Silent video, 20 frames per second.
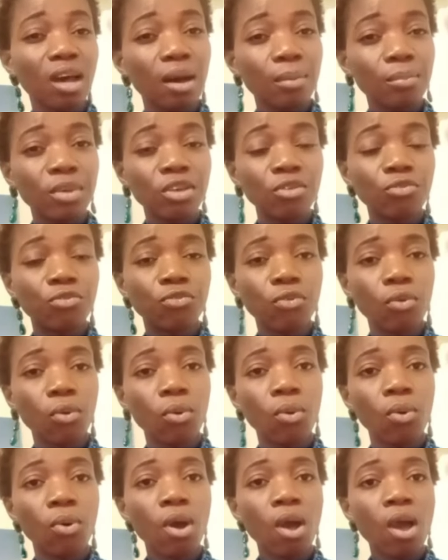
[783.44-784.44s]
coming
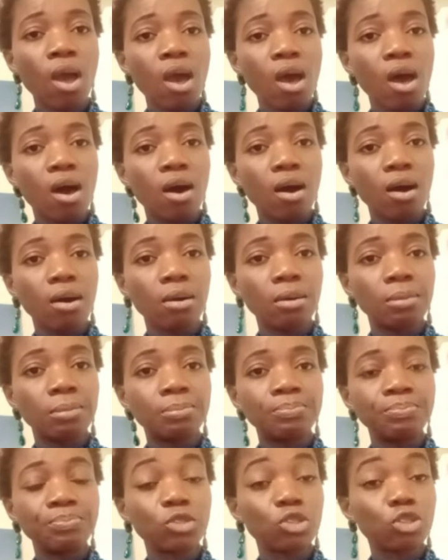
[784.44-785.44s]
for
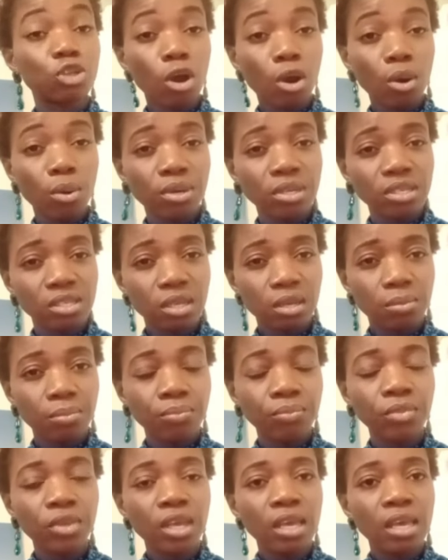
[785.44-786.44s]

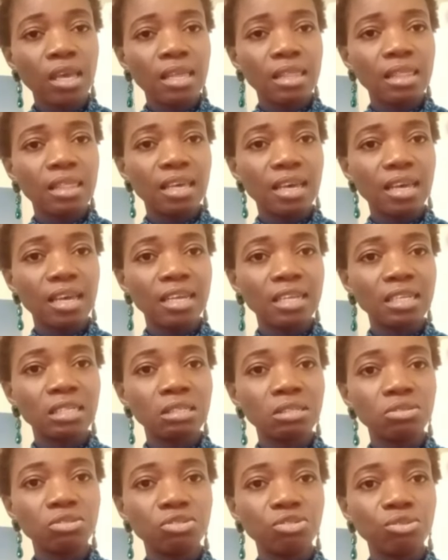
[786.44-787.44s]
tourism,
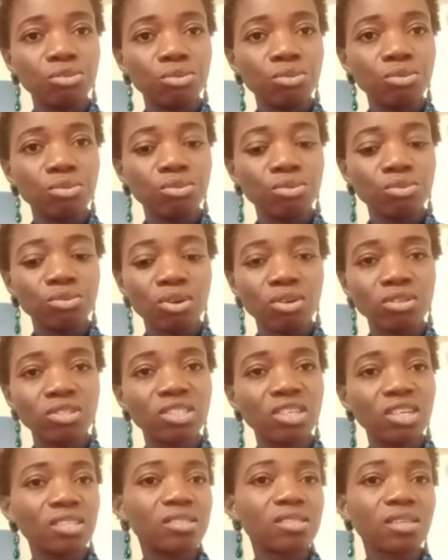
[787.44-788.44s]
then you
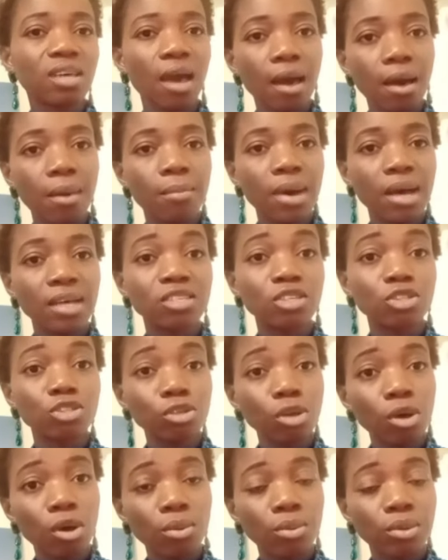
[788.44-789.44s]
don't just come as a
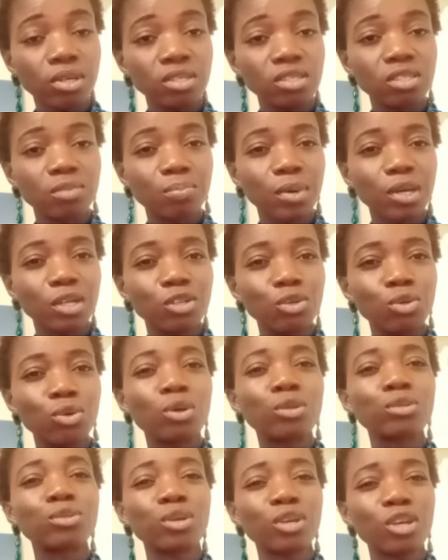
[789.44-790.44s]
tourist, but you
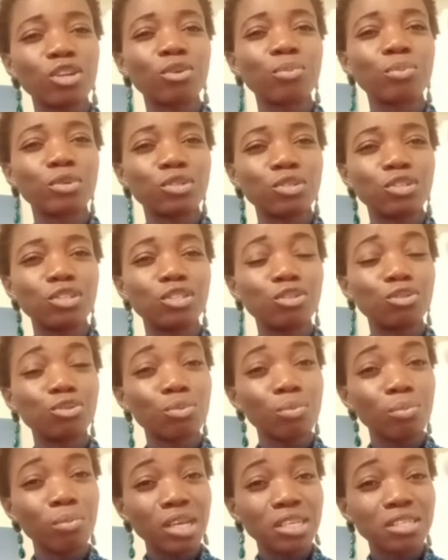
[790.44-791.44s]
also get opportunity
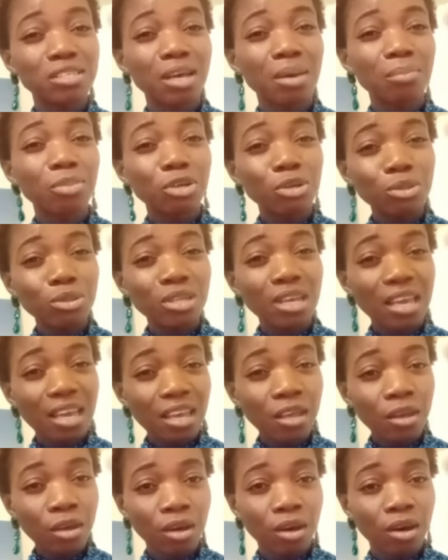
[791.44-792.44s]
to make some good
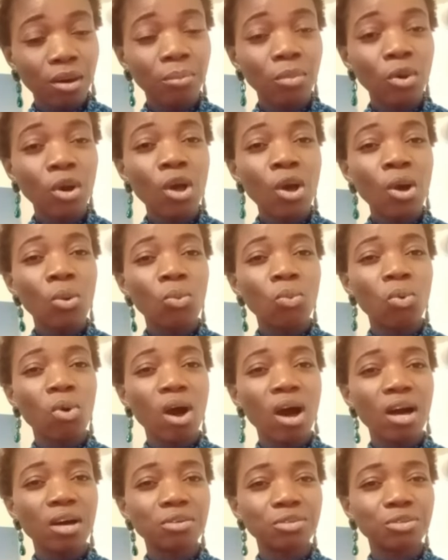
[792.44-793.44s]
income
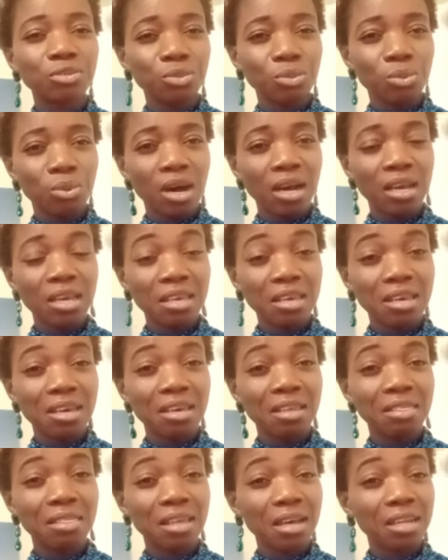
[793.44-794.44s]
whilst you are
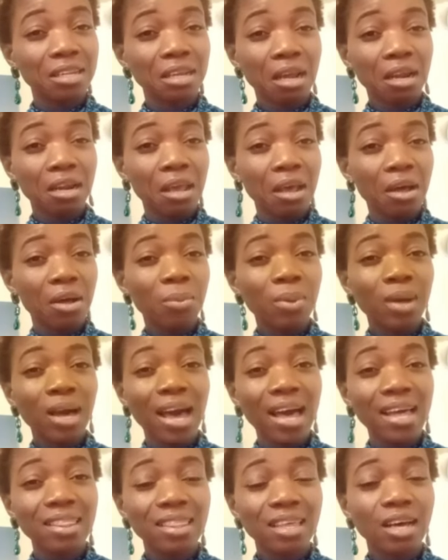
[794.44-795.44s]
here that can help
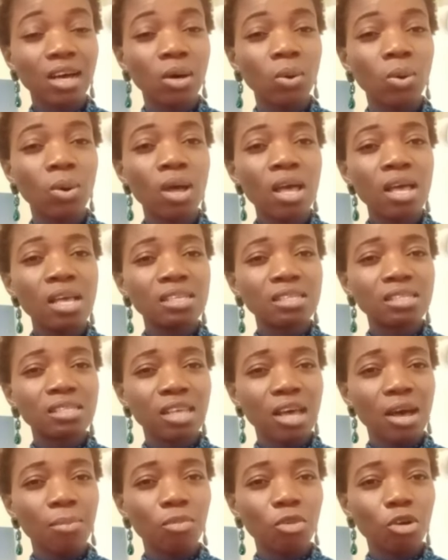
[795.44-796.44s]
cut down
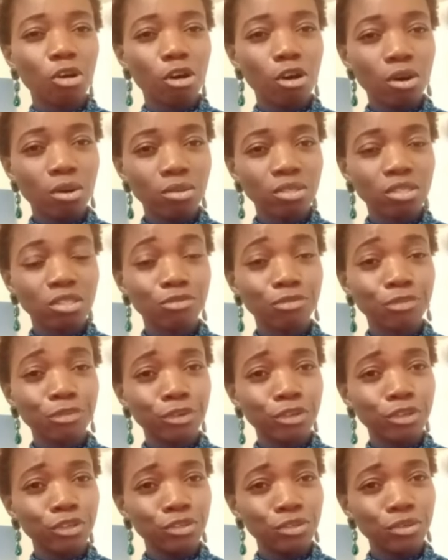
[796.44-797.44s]
some cost
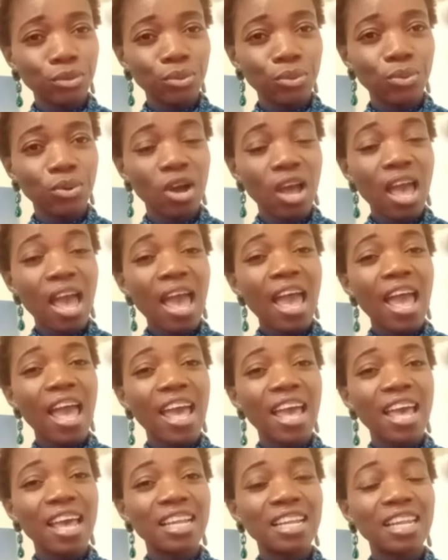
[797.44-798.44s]
for you.
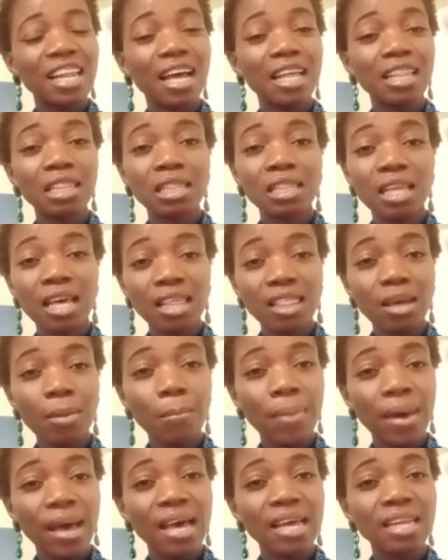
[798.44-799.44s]
And another
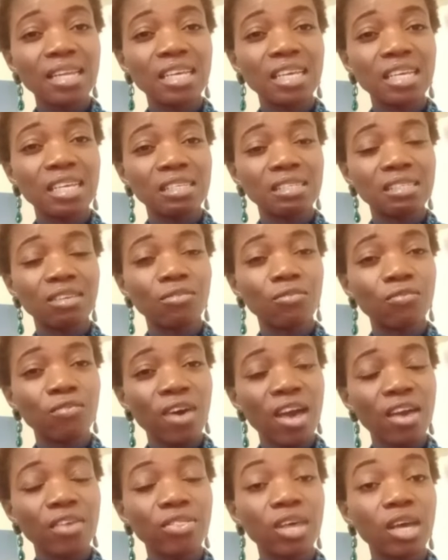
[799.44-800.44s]
part is the
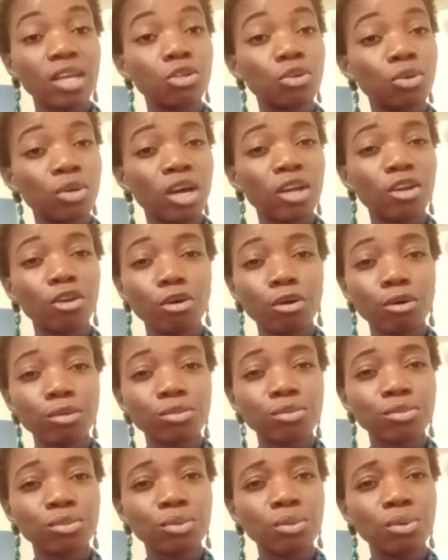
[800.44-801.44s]
fact that you can
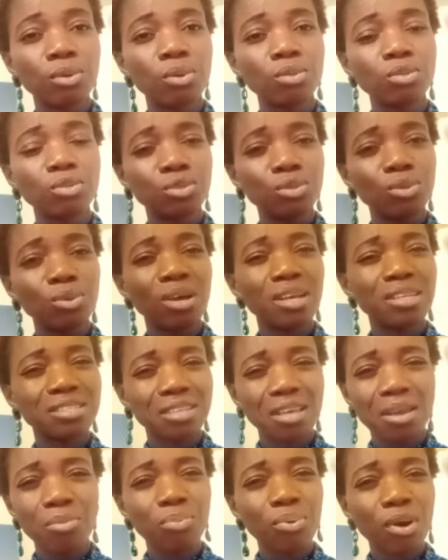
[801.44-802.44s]
also do a
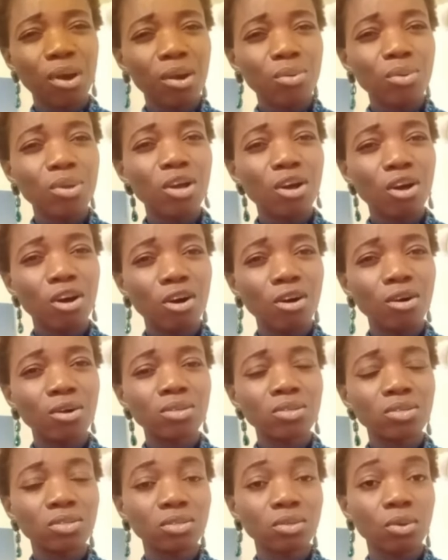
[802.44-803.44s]
temporary
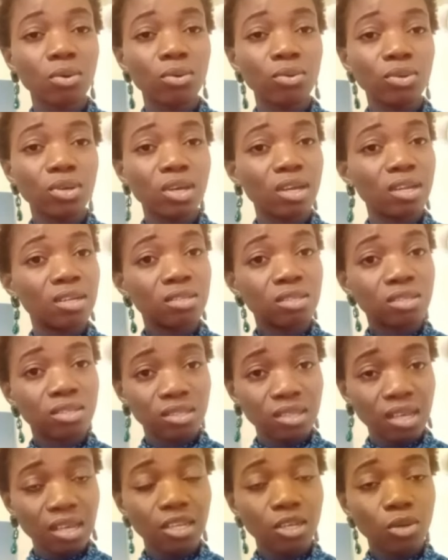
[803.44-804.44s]
course, or you can
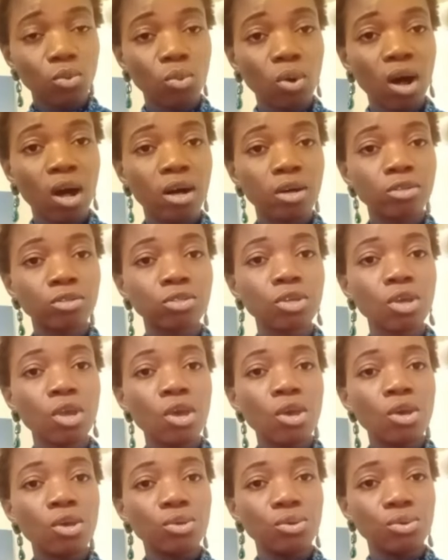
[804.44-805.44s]
study whilst
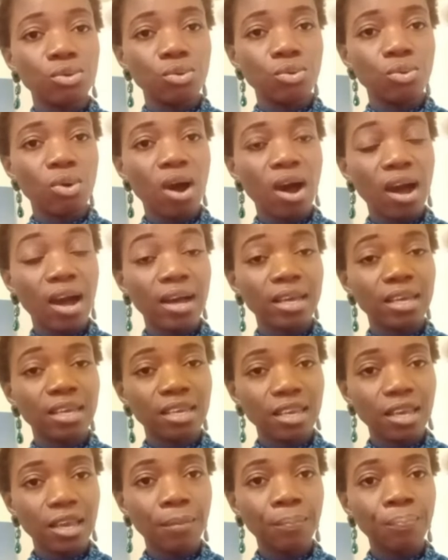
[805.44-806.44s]
you are
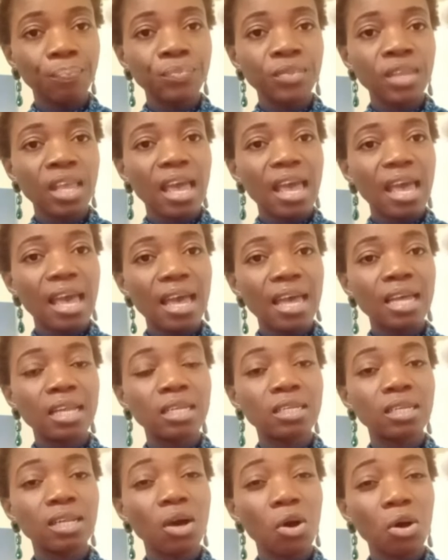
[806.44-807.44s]
here.
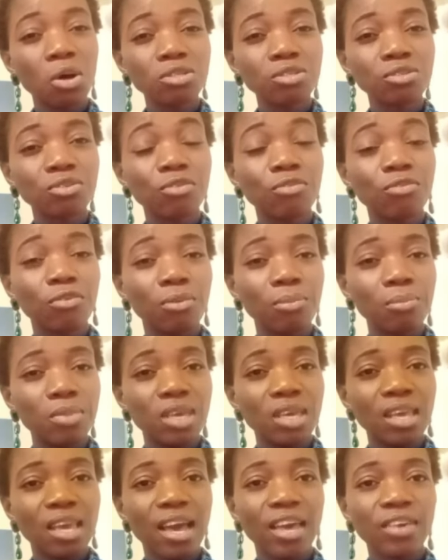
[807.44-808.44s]
And also for
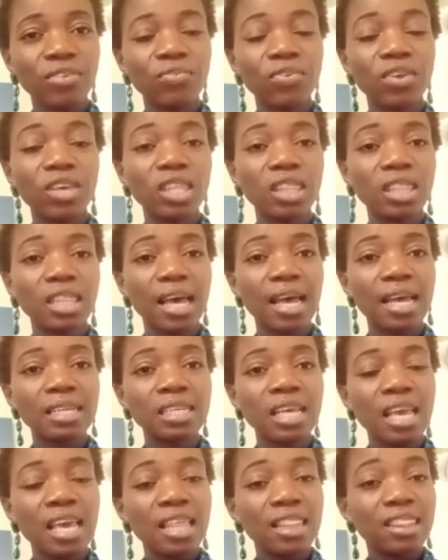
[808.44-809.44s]
me, I think
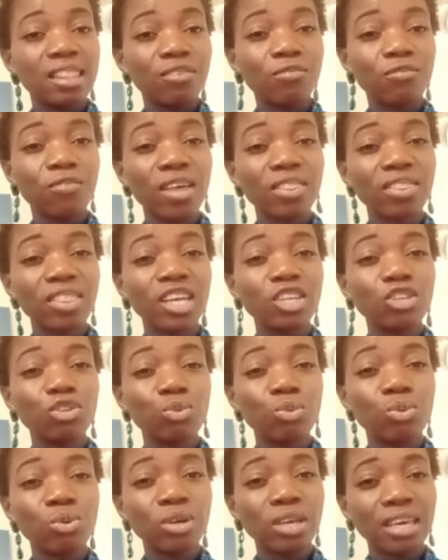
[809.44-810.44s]
that the fact that
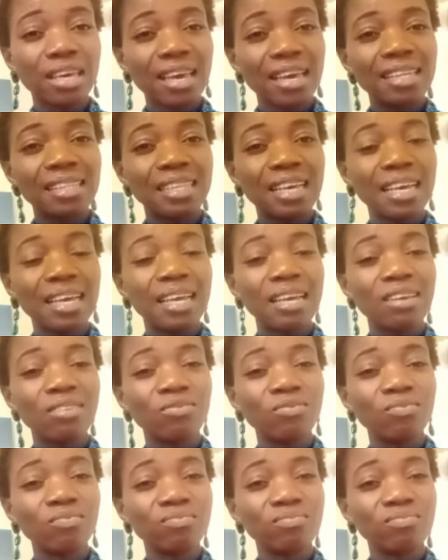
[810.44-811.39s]
you get the